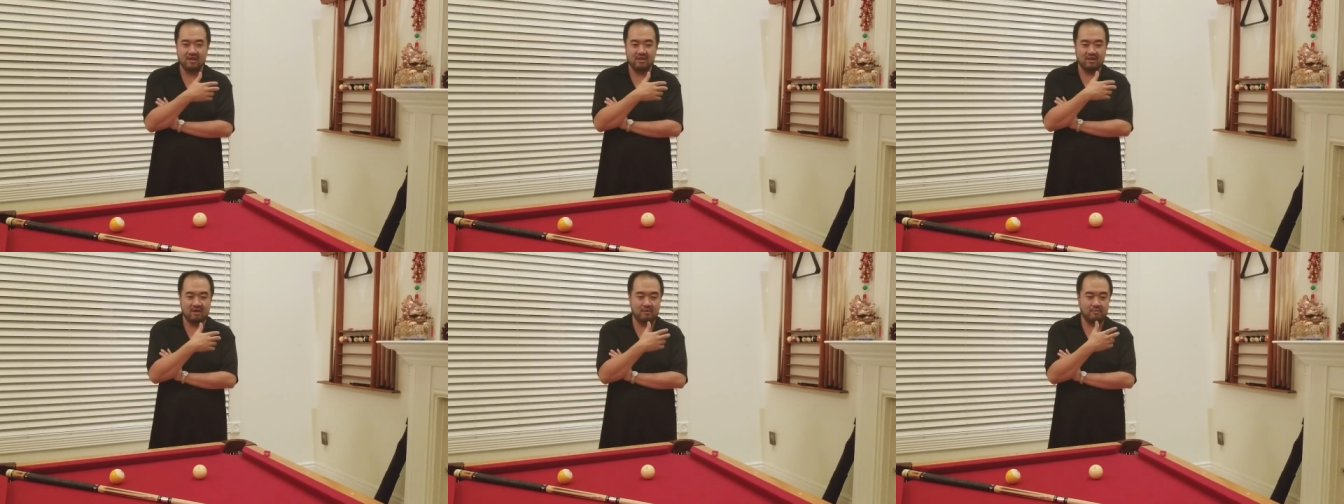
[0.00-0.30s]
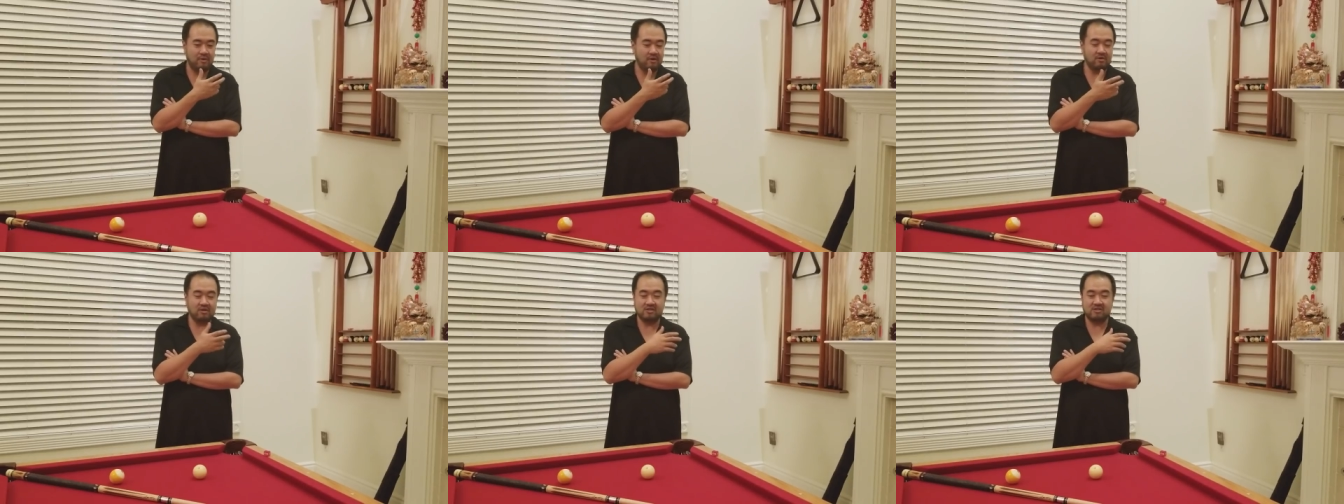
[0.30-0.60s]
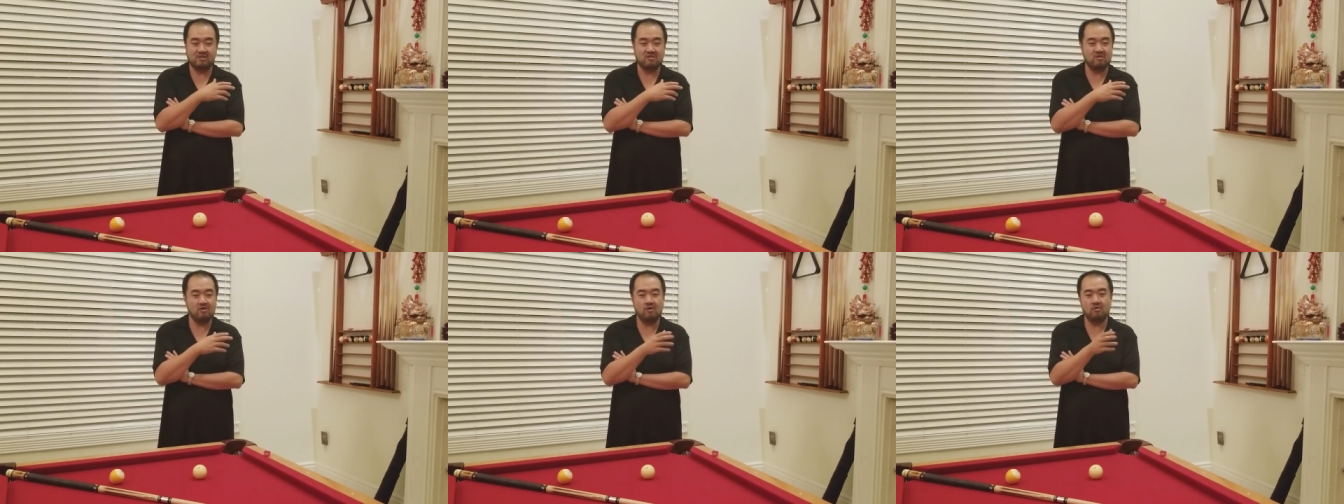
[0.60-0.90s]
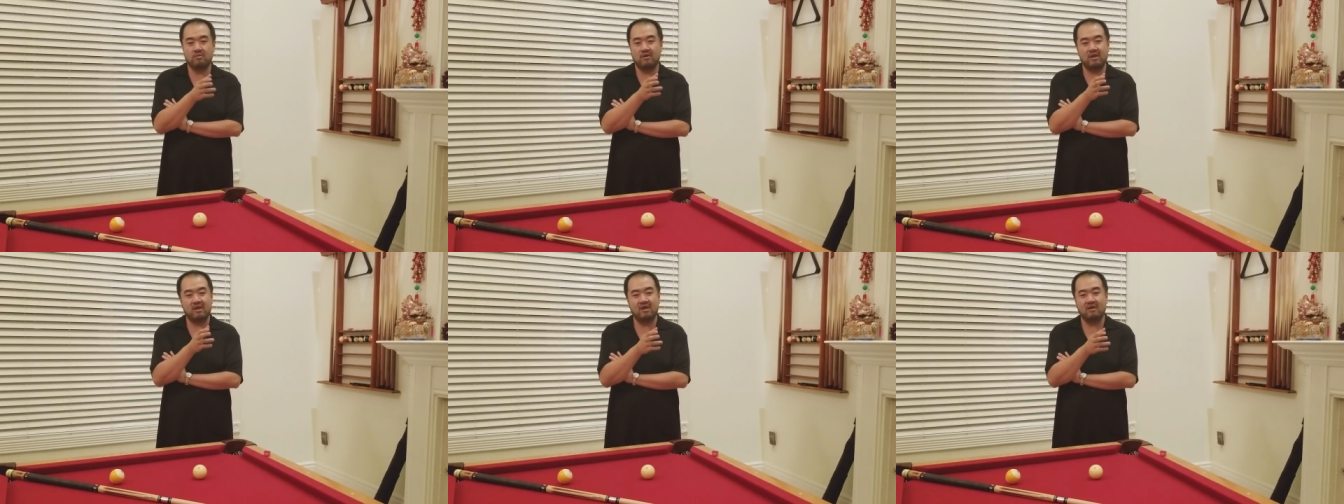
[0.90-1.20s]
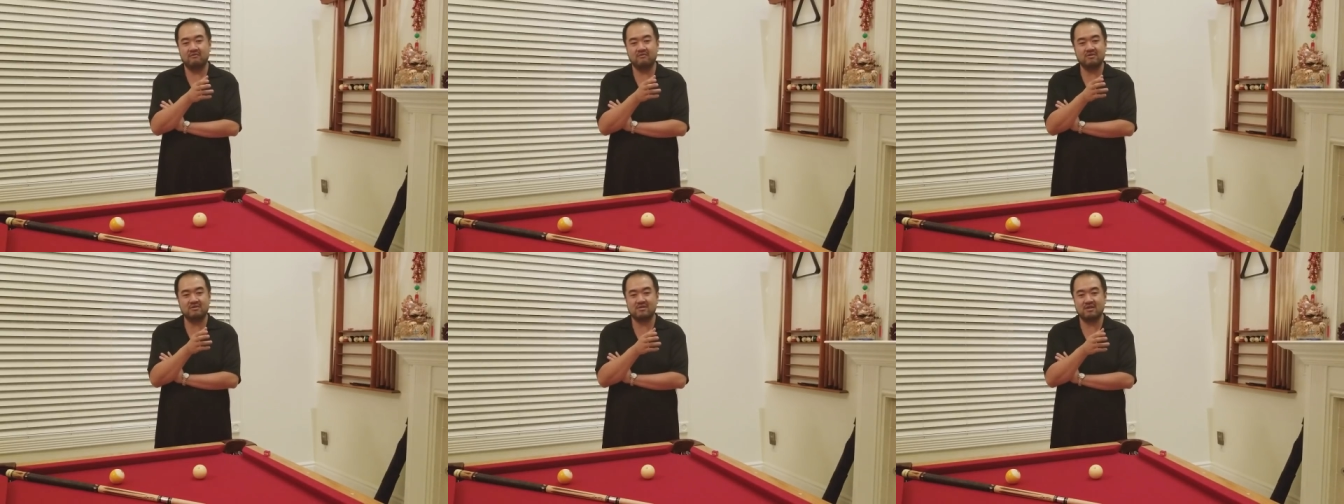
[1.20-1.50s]
the opponents, and nobody
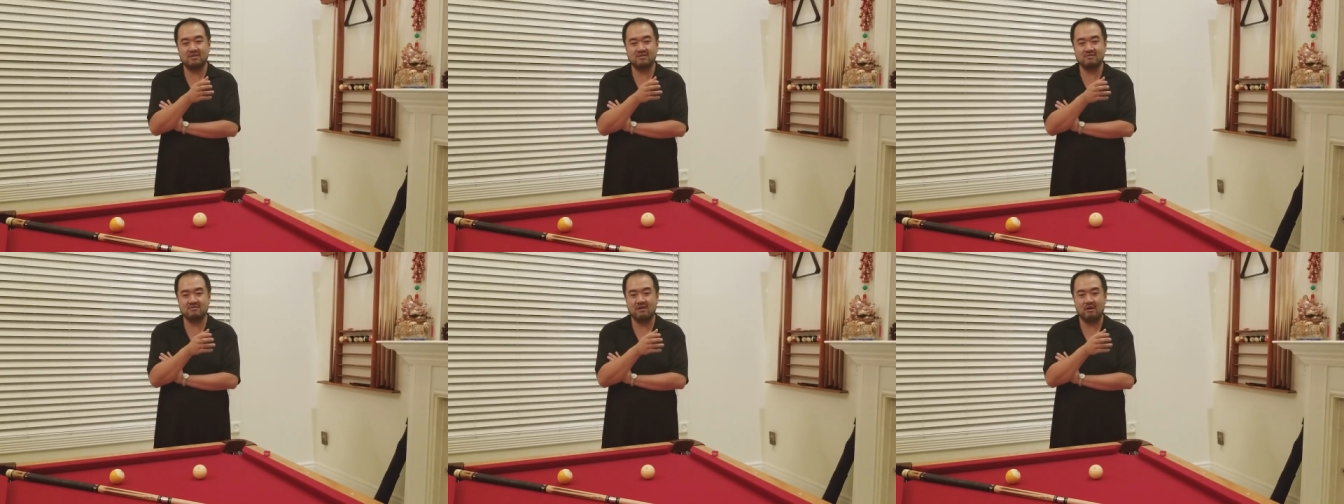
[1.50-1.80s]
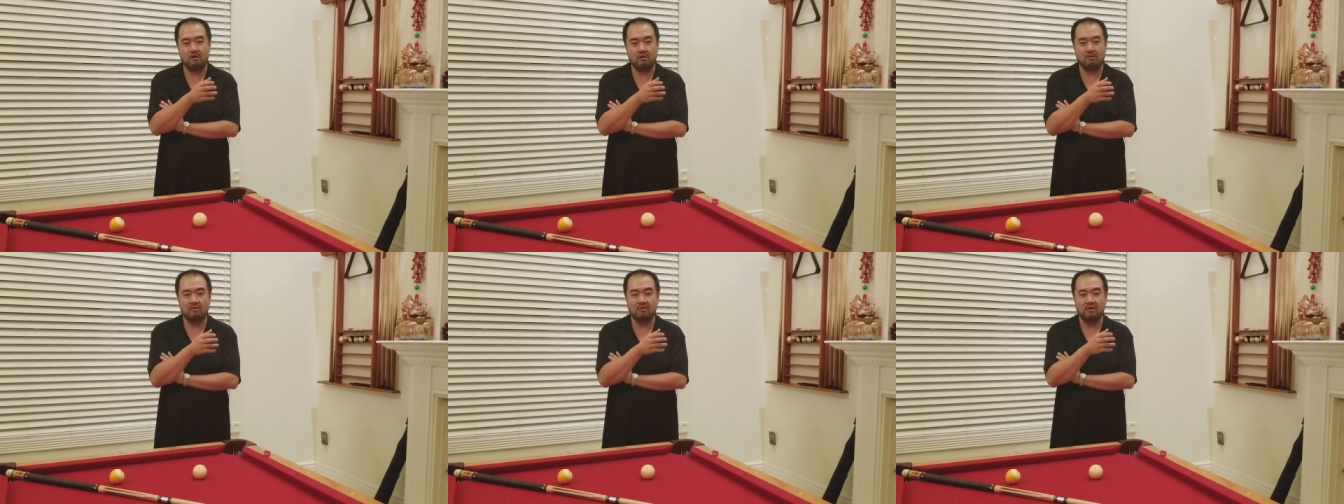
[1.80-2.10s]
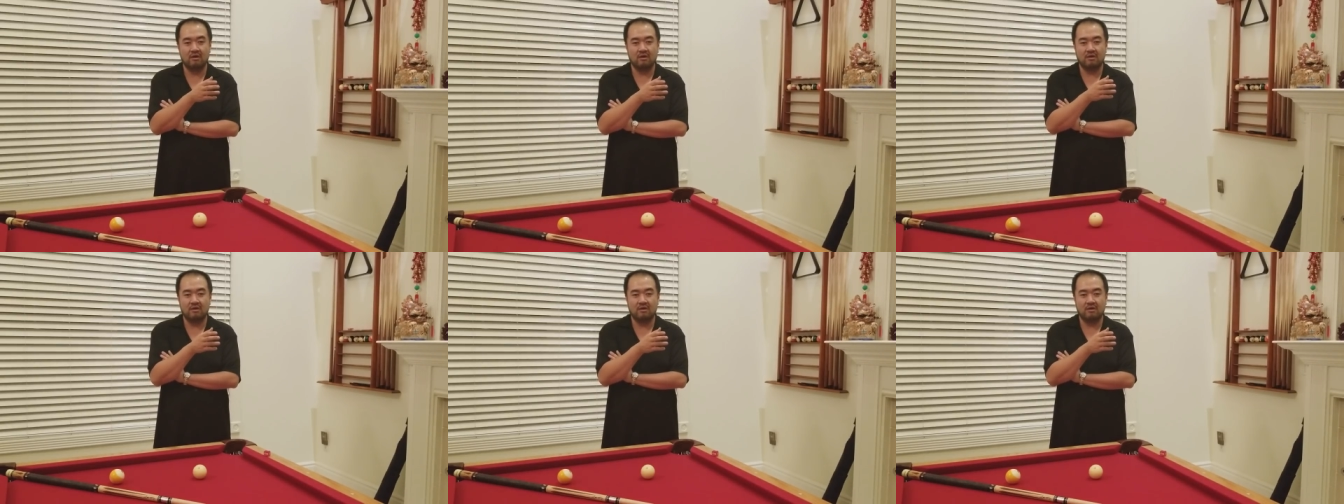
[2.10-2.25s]
ever says no